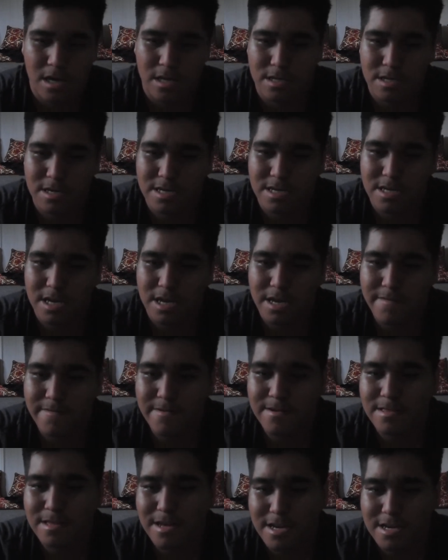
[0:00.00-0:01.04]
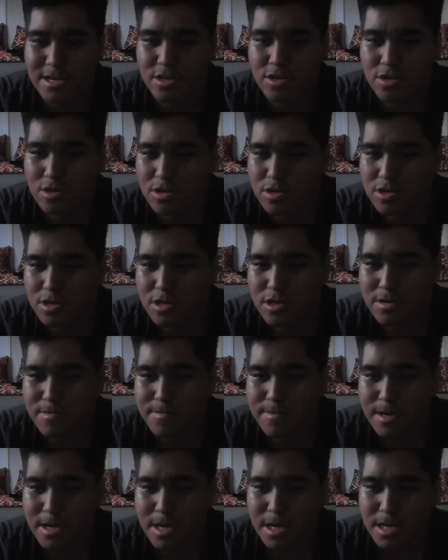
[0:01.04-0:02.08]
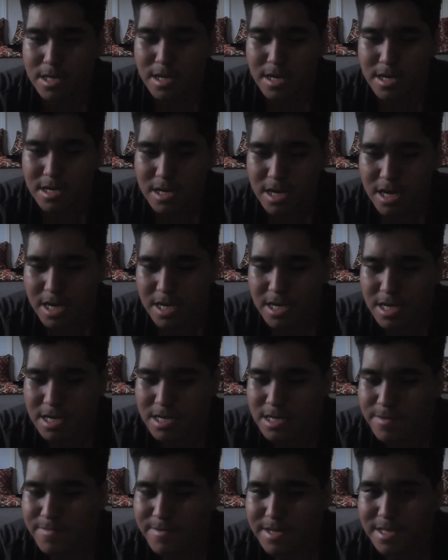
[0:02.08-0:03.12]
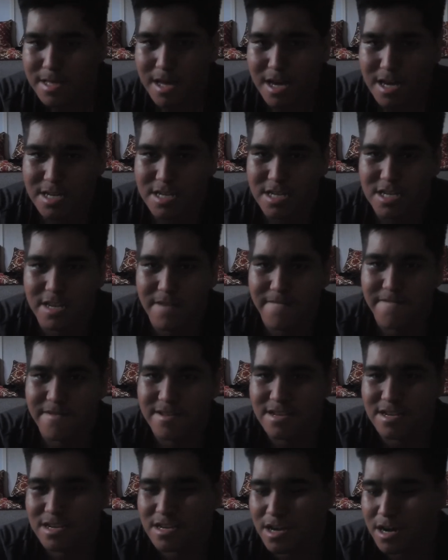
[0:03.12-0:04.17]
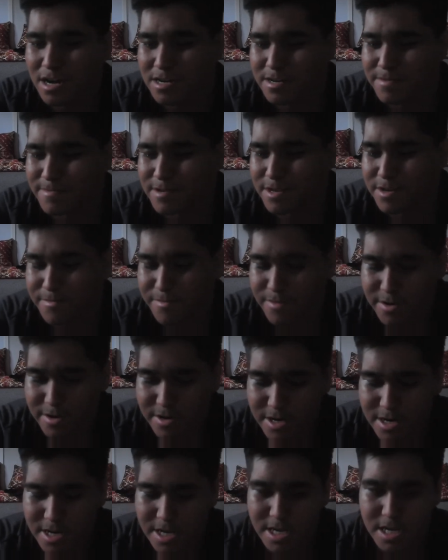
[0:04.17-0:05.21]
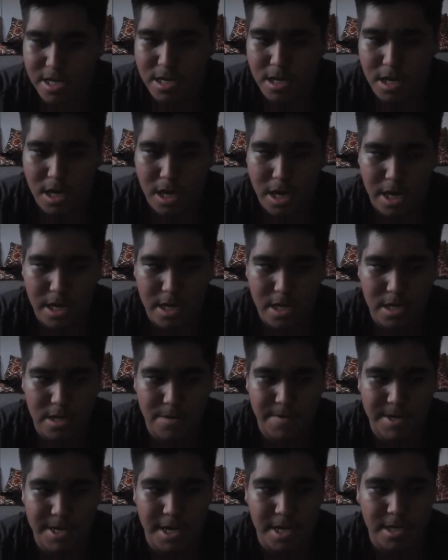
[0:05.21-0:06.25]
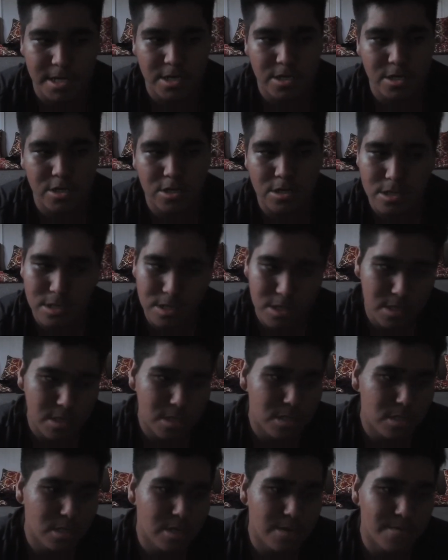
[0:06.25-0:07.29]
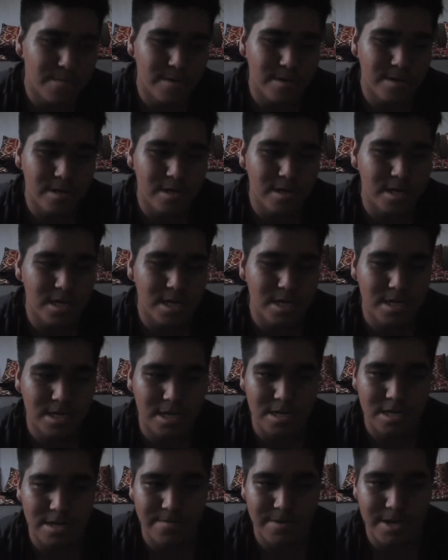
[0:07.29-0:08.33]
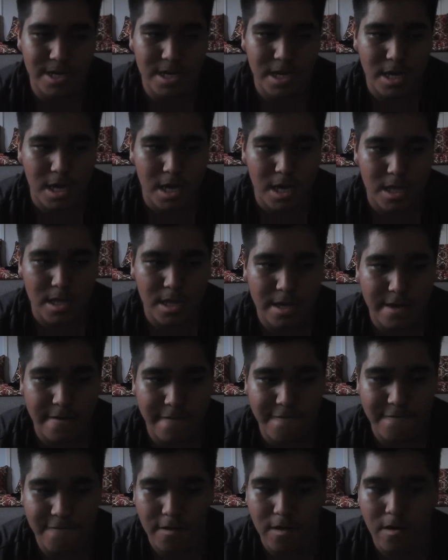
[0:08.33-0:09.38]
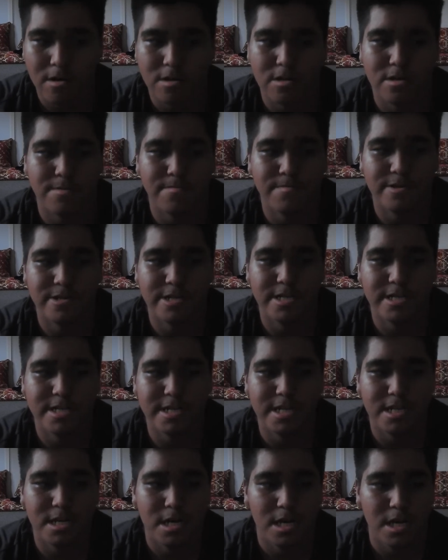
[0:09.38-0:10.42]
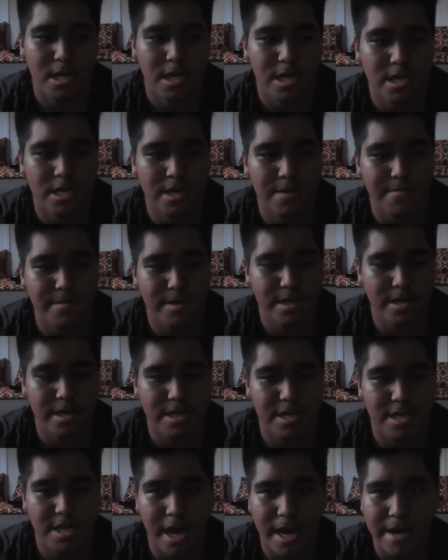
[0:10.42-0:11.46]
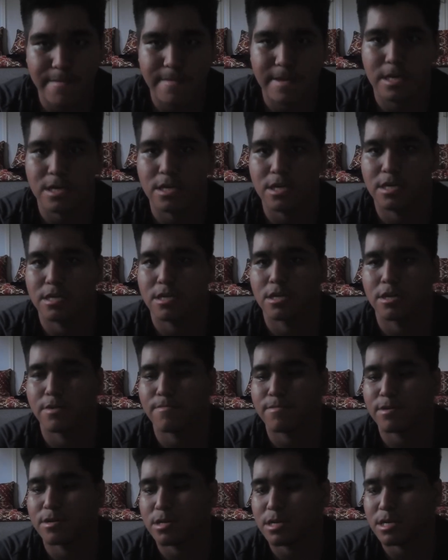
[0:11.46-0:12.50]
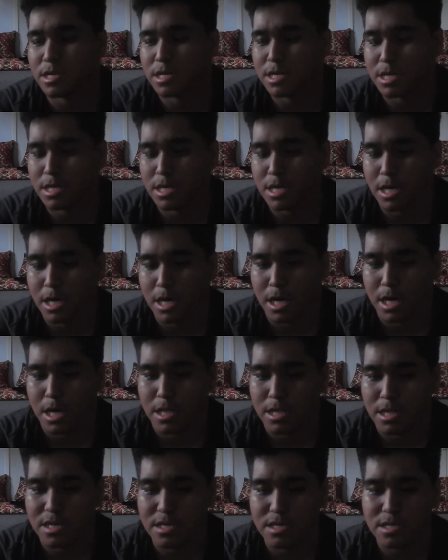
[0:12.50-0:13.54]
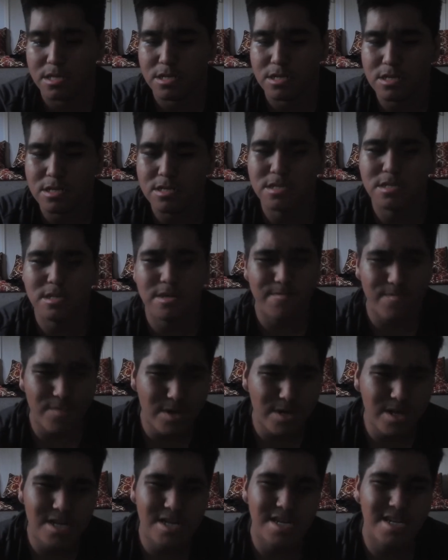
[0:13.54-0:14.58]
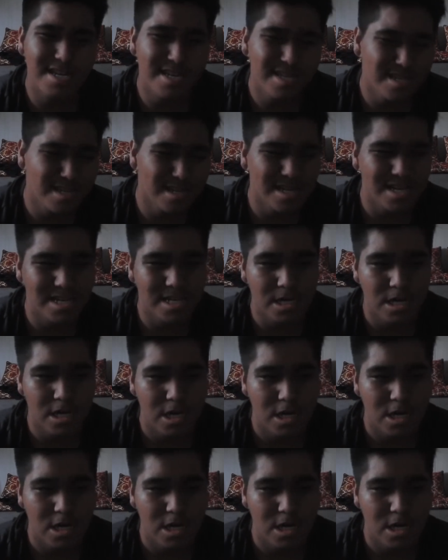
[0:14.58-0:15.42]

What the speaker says: Like even like YouTube, like it get to be like different kind of community. You get to be a news community, you get to be like a vlog community, it can be a gaming community. Like news community, like